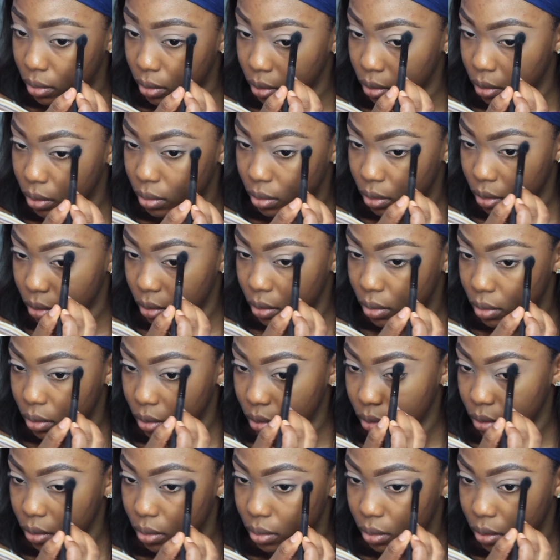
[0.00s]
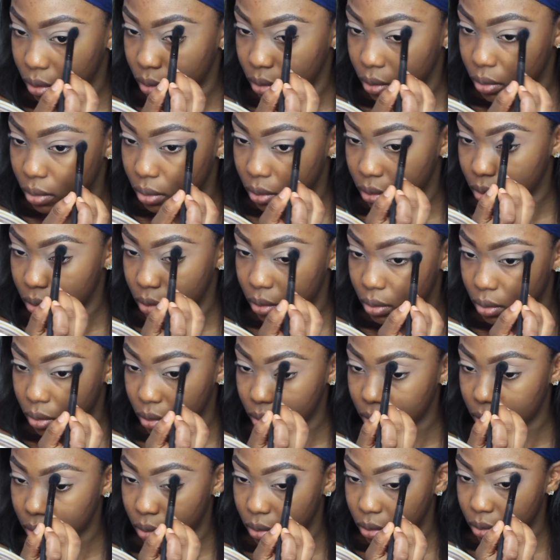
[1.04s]
So now I'm taking Taupe
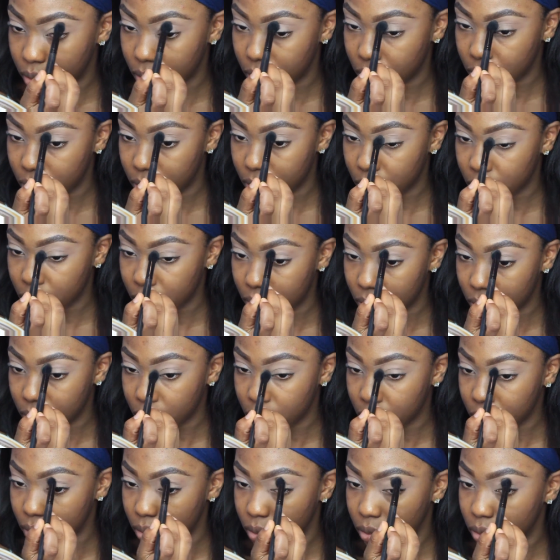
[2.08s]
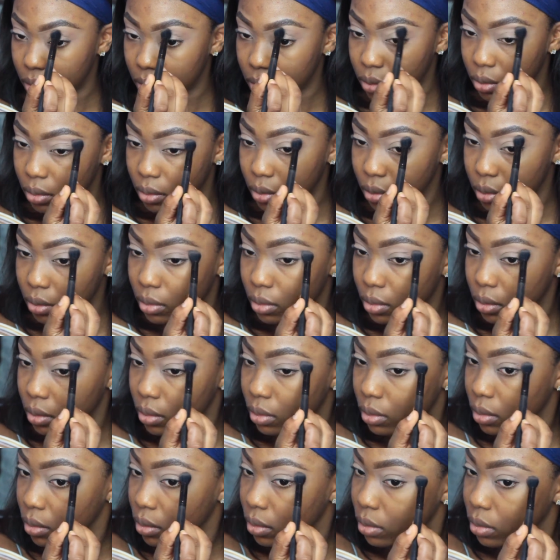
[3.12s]
from the Lorac
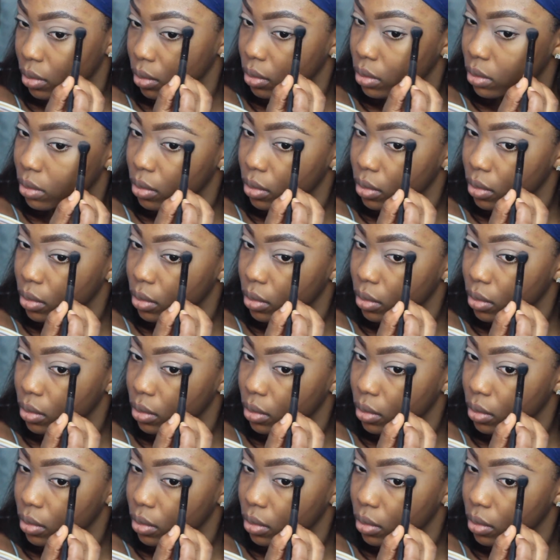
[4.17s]
Cosmetics Pro